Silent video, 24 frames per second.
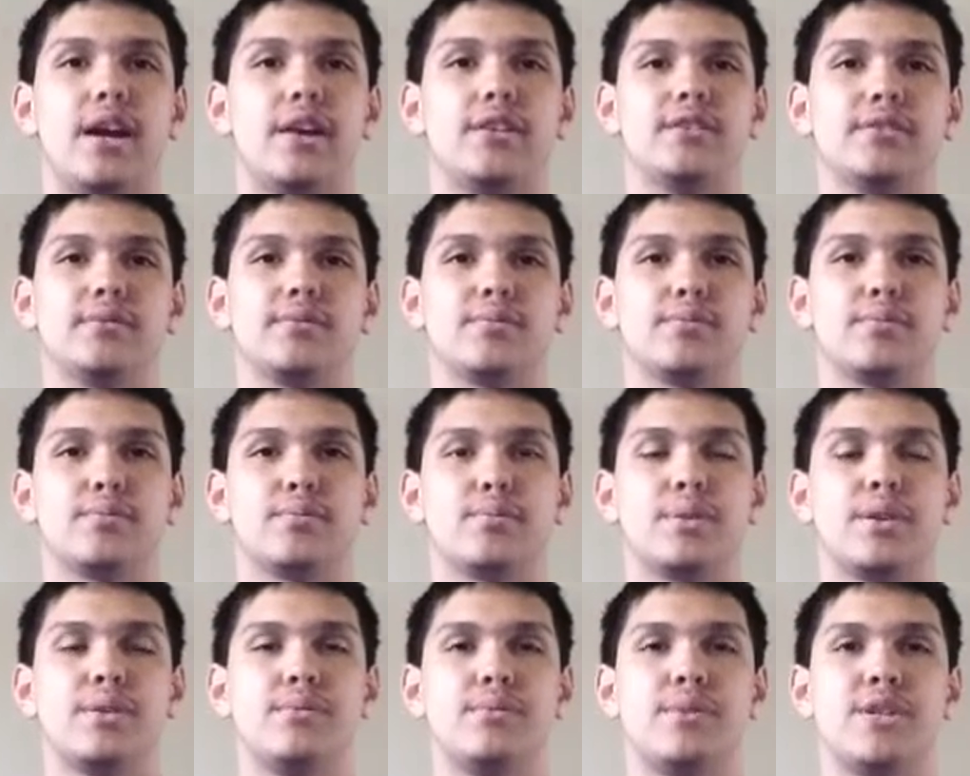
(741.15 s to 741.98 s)
I was
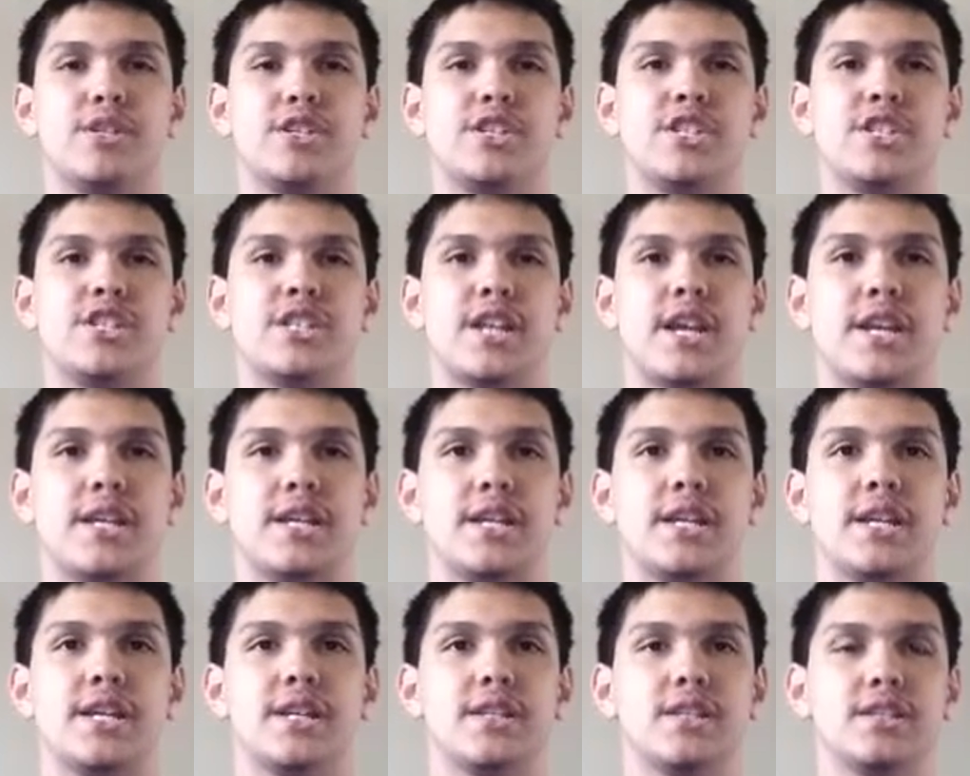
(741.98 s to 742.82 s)
pretty much
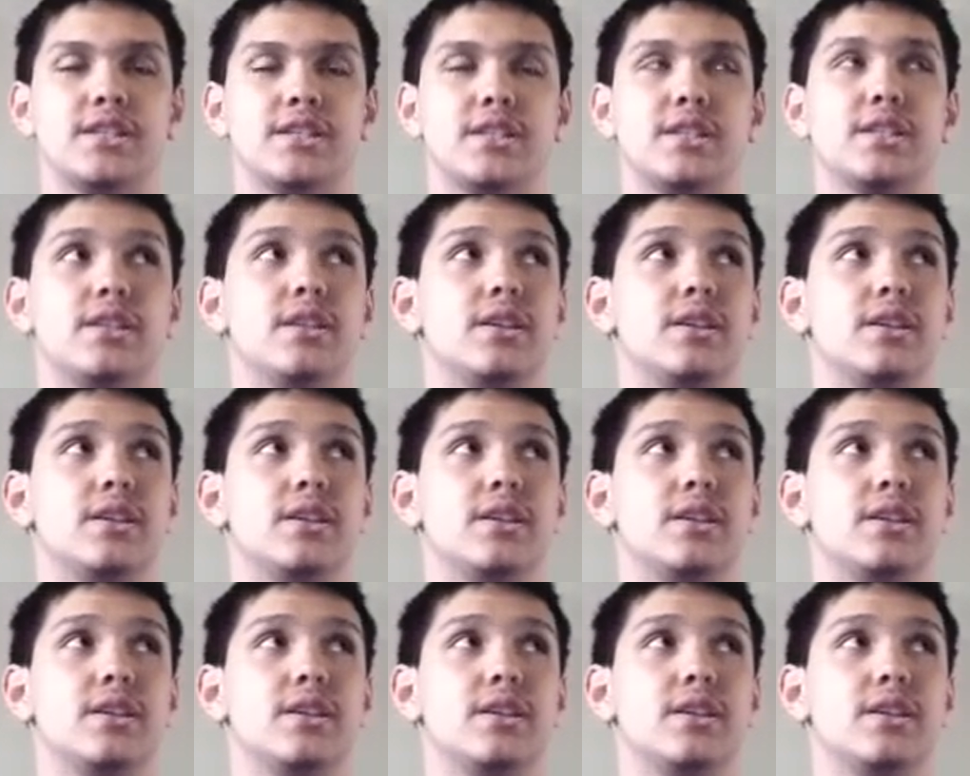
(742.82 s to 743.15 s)
shaking,